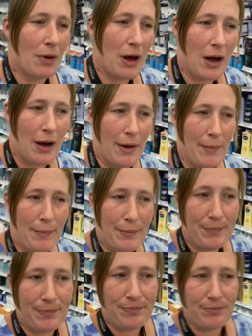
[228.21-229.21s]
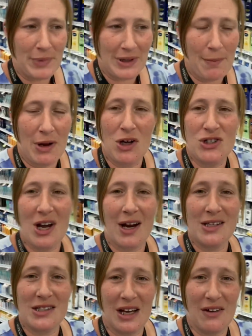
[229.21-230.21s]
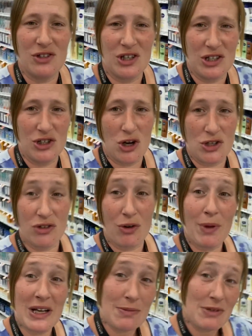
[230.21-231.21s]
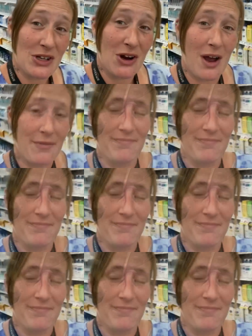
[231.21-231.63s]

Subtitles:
But let me go check and see if she's chosen replacements or not.